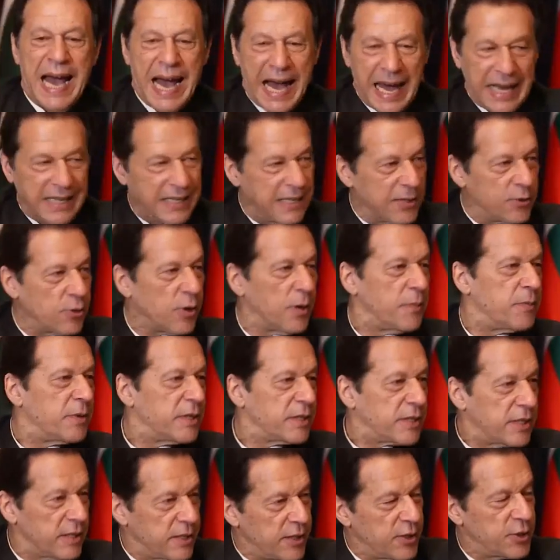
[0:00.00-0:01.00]
as is
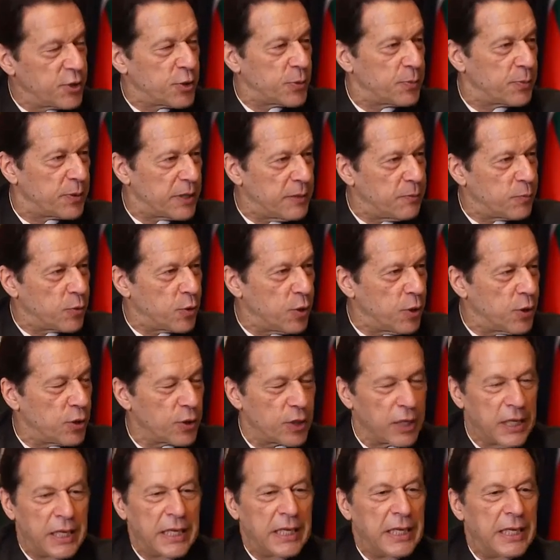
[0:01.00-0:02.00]
obvious in the Supreme
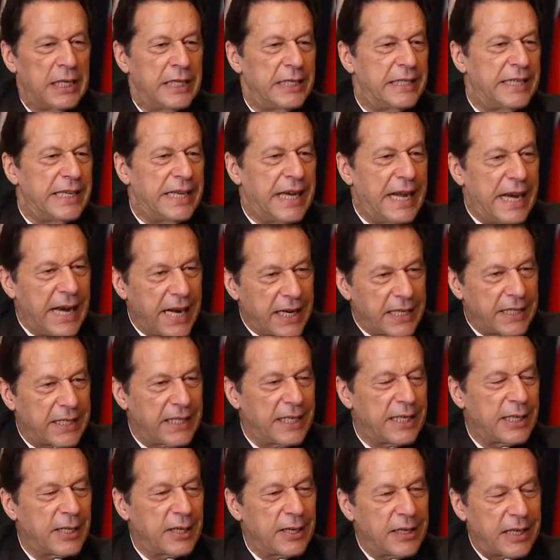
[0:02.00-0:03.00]
Court. The
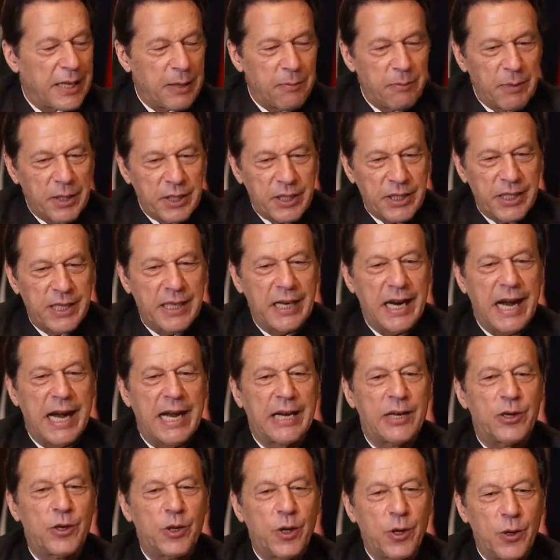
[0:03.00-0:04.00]
election commissioner
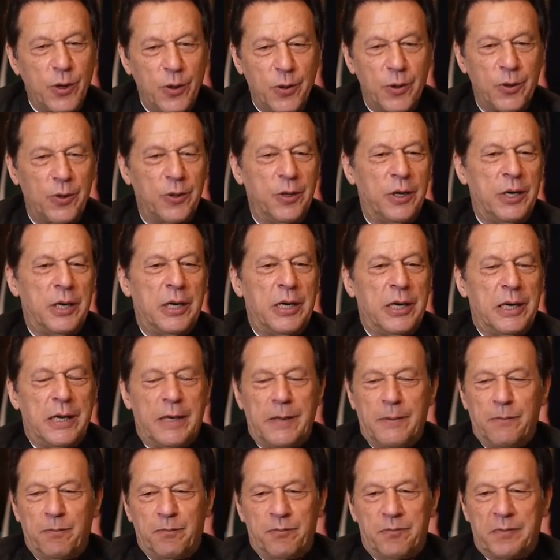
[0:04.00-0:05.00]
had no
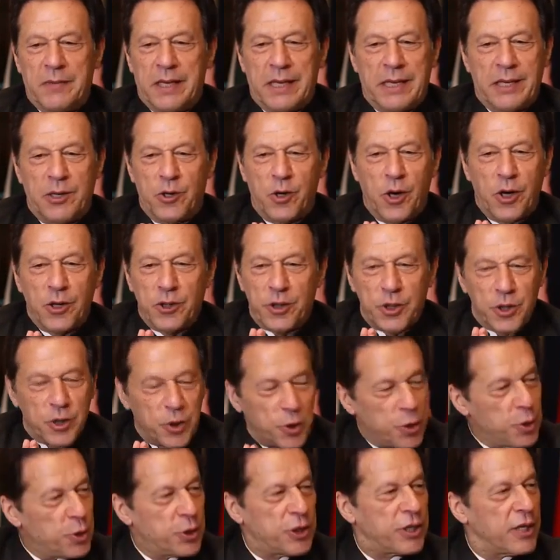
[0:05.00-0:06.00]

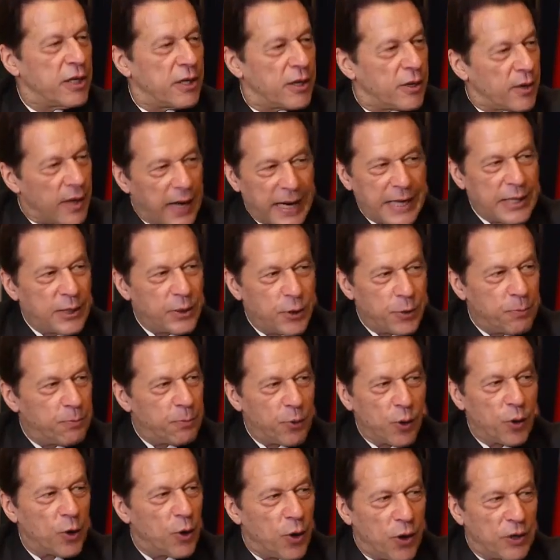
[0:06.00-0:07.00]
constitutional right to
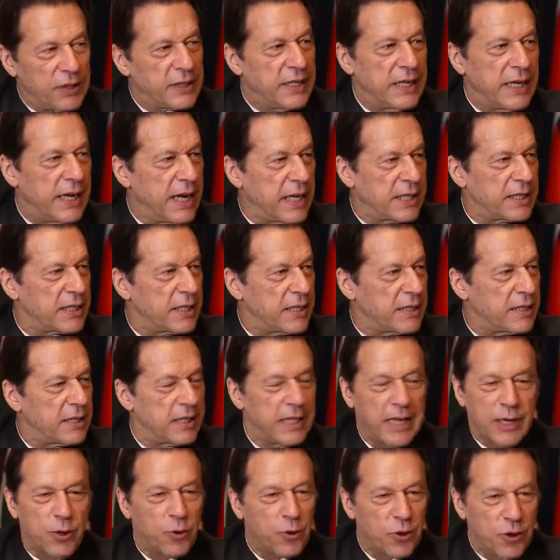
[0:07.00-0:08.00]
prolong the elections.
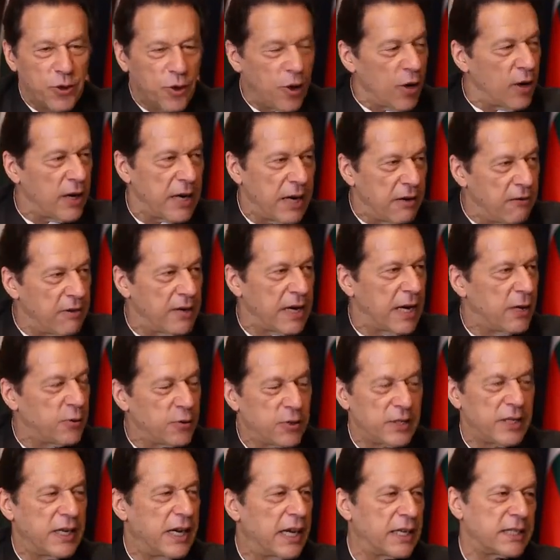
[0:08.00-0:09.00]
They could not have
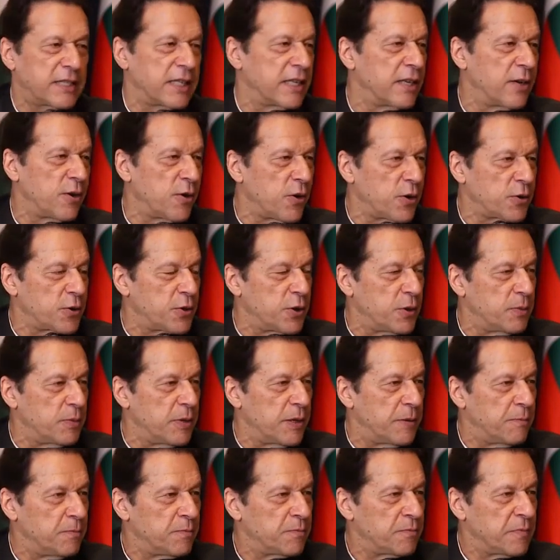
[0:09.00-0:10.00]
announced the election in
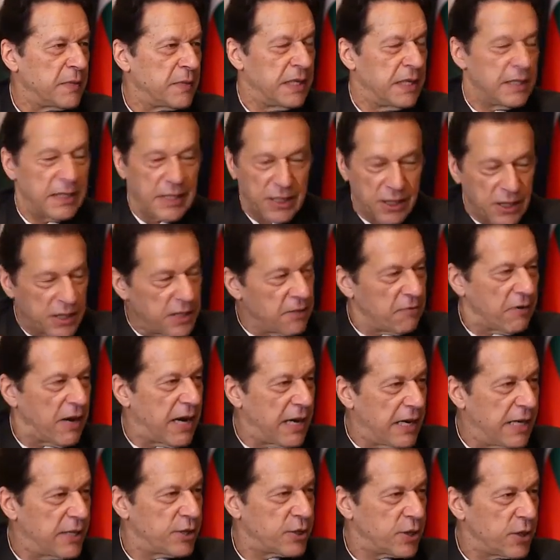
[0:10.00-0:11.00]
October. This is a
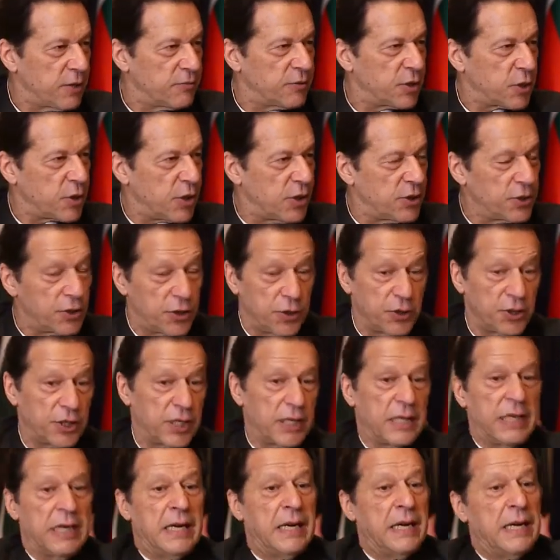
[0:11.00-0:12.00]
violation of the
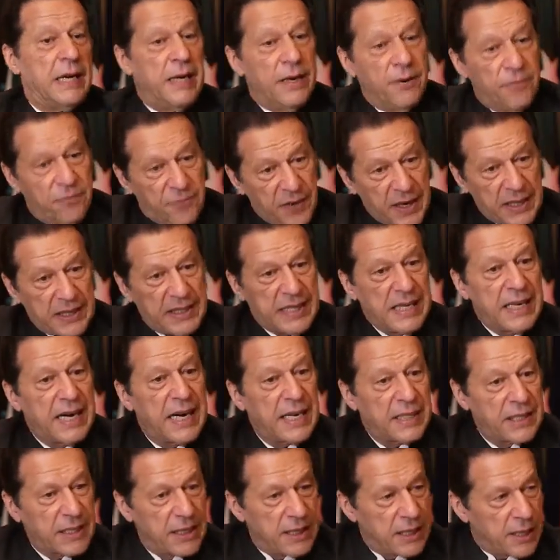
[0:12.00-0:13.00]
constitution. In fact, the
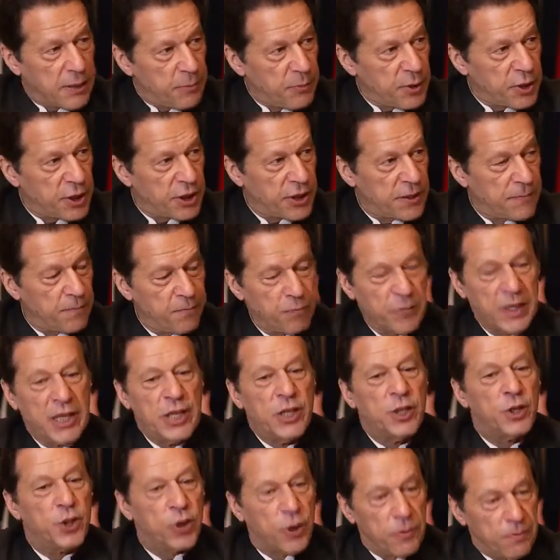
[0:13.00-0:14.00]
election commission
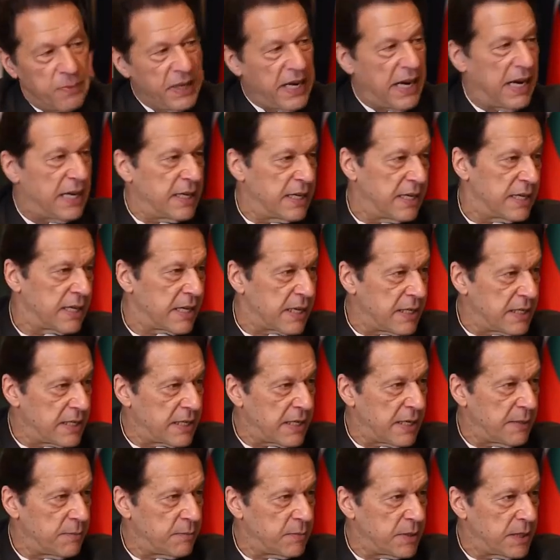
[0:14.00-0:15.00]
should be held in
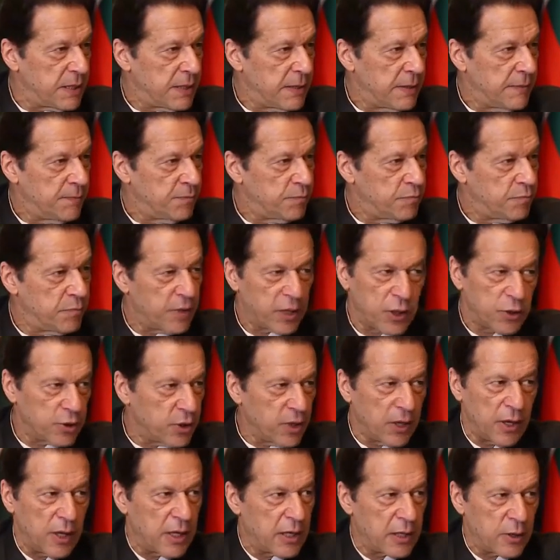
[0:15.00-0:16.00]
contempt, because
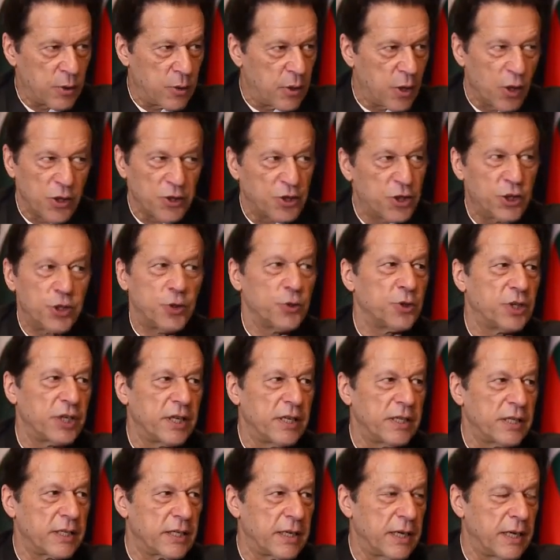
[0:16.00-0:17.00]
the constitution
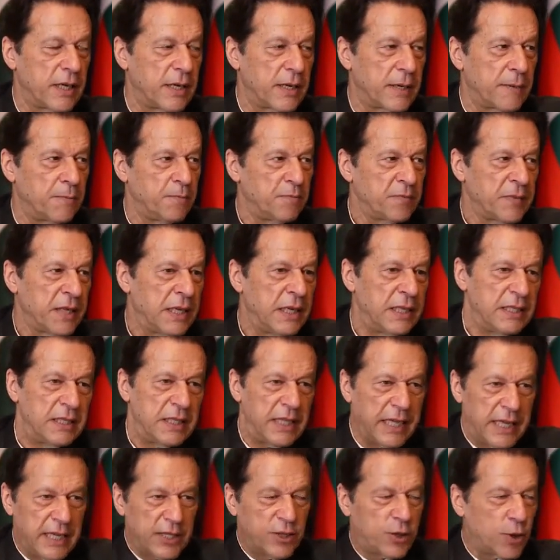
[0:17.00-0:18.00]
is clear.
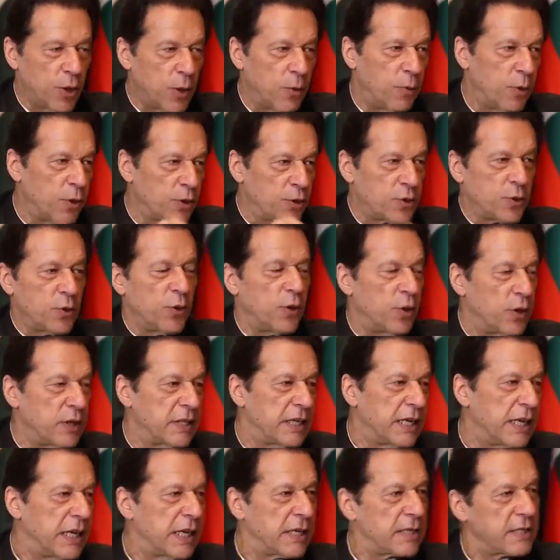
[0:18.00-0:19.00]
Their job was to hold
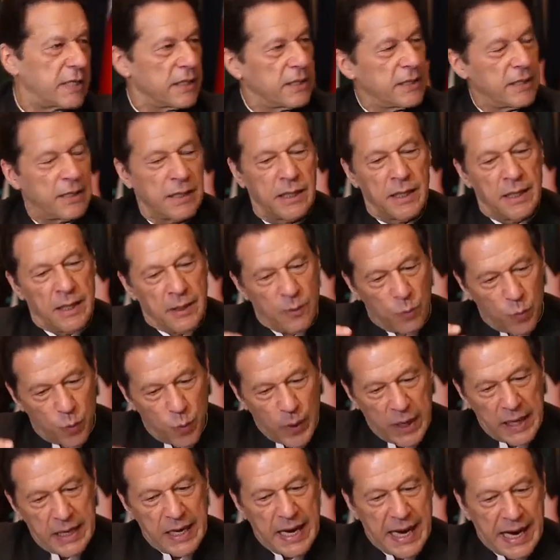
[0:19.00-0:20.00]
the elections
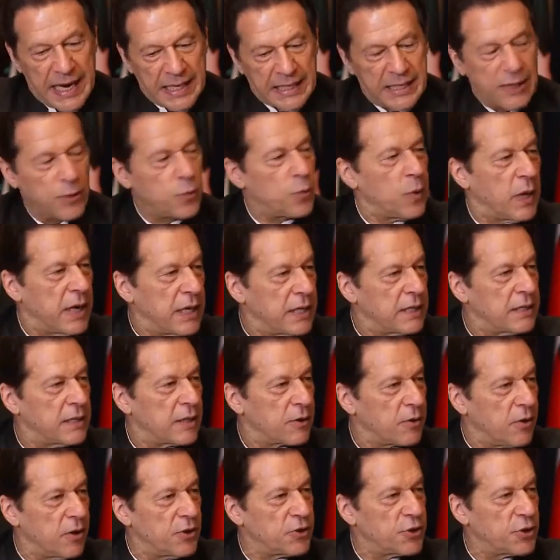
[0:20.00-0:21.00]
when as required in the
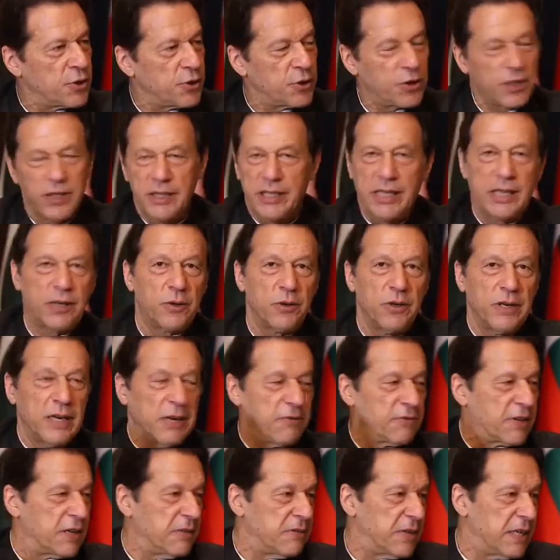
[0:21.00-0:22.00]
constitution. They couldn't
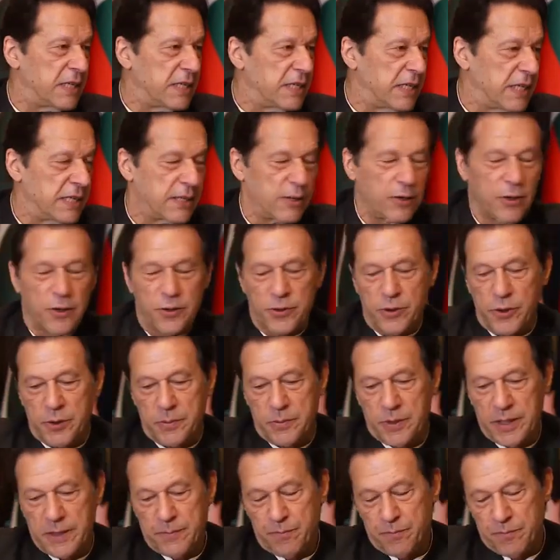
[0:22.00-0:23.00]
have given a date in
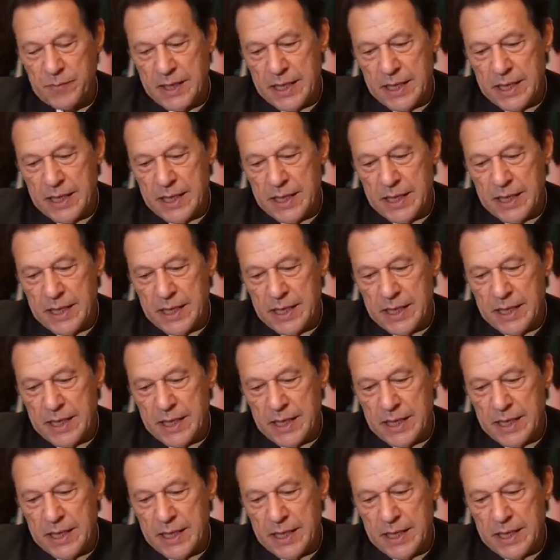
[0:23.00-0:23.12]
October.